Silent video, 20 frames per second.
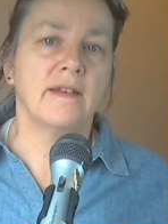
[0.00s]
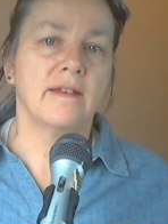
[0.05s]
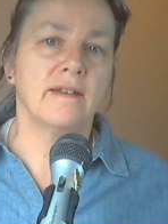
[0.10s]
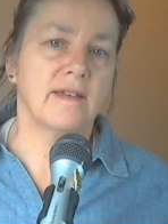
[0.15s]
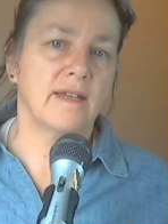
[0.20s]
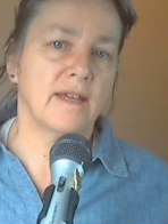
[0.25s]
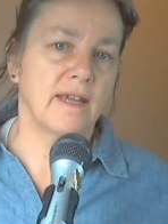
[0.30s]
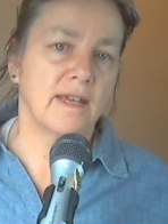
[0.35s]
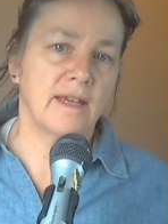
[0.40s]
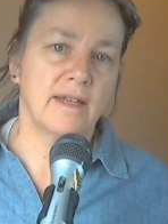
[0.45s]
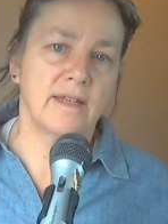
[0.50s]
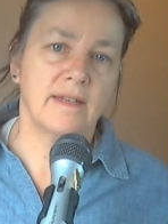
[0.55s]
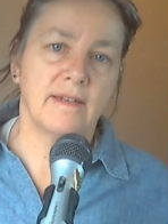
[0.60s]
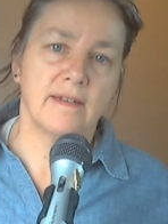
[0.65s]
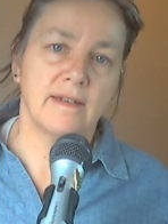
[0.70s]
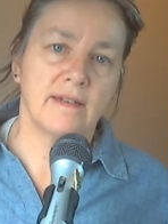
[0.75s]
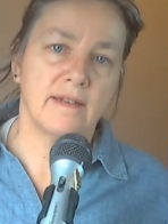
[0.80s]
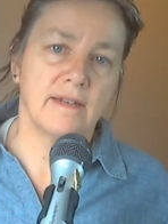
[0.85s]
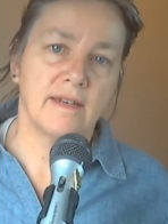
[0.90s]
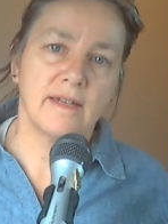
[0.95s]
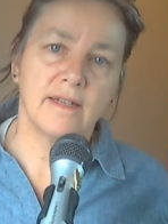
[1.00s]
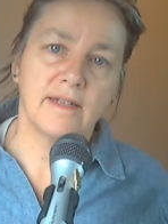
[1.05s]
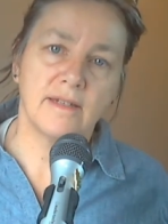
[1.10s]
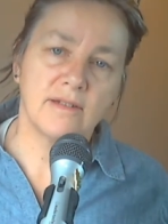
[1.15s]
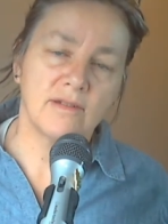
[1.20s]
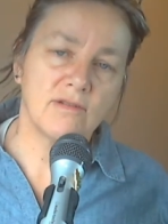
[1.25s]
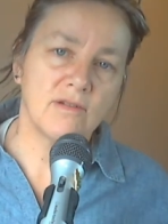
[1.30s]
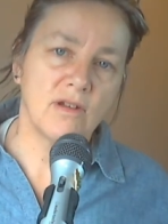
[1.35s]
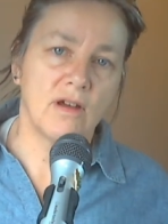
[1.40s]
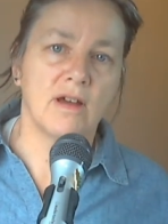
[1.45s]
and it
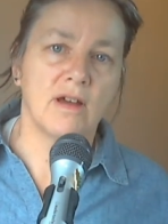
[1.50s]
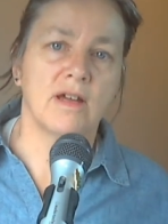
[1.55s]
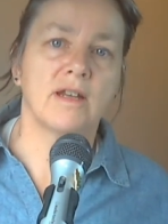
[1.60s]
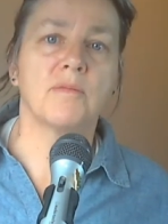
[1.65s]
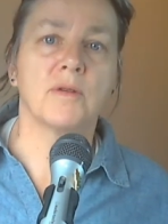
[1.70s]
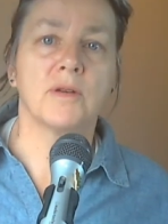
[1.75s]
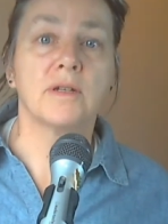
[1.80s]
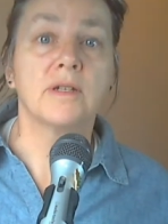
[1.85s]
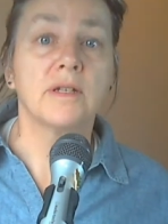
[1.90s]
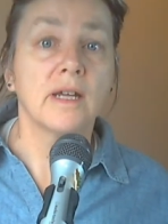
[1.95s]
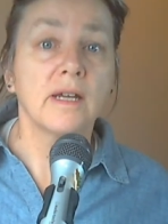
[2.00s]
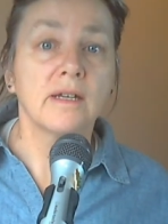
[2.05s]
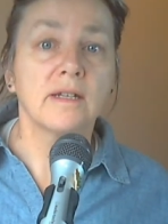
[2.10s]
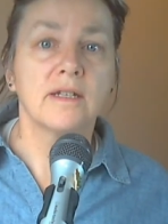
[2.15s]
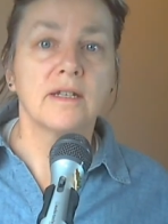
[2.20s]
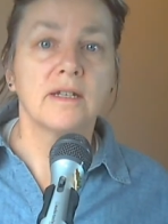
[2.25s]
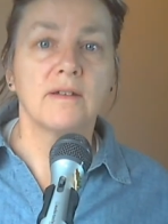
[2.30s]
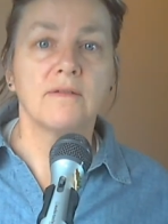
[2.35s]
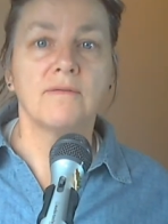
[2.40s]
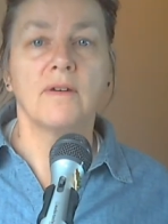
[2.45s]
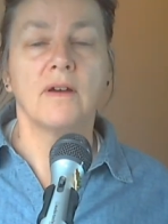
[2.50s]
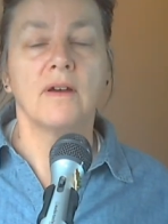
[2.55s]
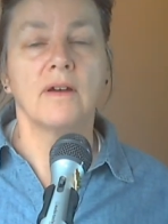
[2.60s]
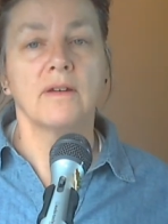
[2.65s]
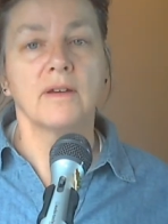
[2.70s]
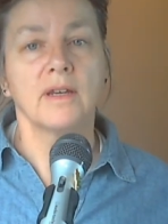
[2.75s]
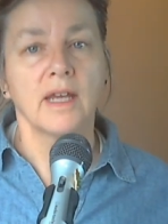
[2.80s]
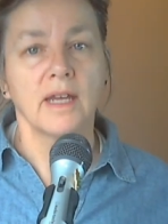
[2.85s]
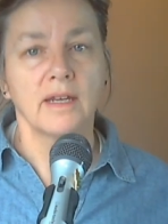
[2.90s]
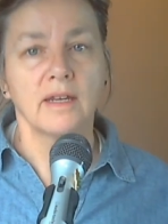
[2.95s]
is not productive
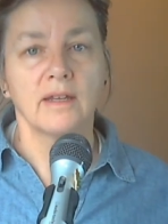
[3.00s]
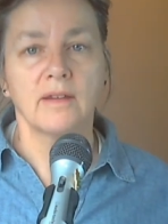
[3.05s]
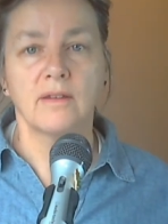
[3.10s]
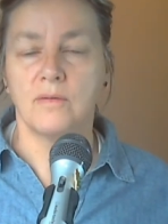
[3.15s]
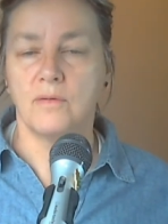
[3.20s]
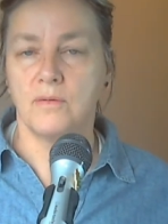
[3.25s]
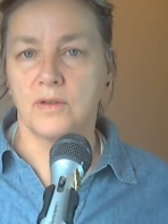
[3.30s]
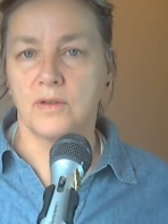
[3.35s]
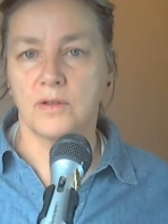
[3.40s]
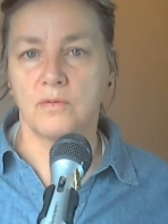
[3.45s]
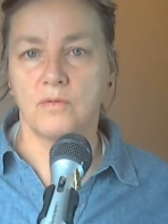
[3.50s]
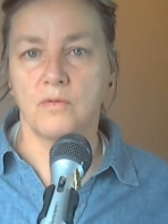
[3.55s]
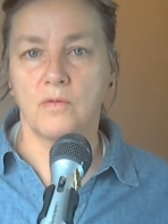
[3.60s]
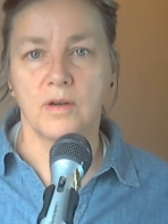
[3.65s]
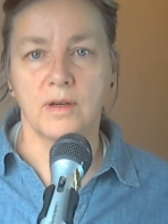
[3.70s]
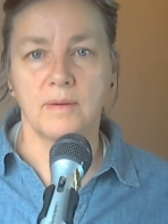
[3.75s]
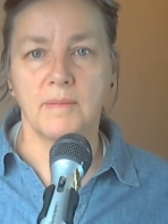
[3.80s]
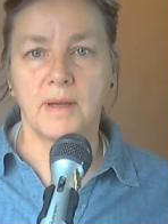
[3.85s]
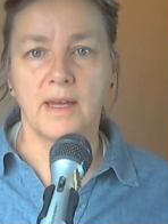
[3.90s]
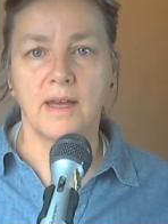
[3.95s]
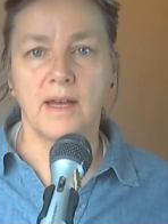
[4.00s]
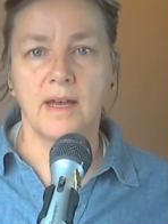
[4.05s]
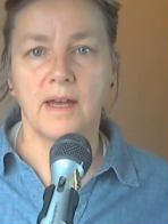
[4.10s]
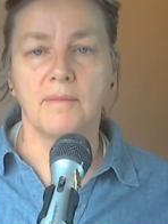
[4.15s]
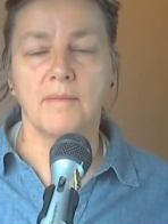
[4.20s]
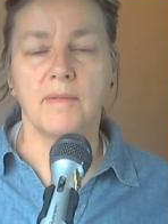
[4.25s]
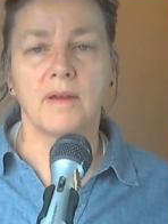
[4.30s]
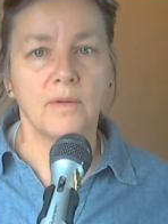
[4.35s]
on getting the horse warming up.